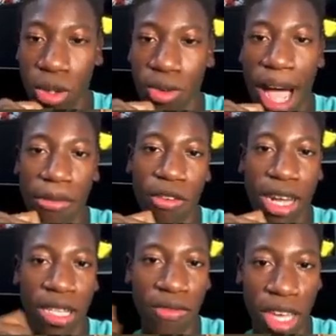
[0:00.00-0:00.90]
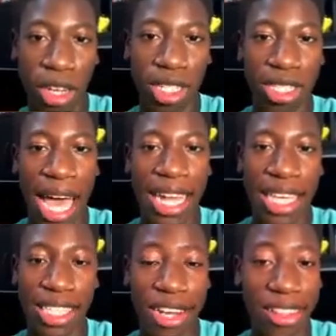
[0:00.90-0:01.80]
wrapped around his fingers. That is
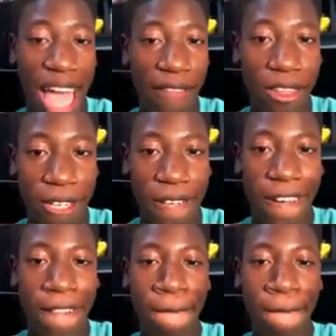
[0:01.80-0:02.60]
their livelihood.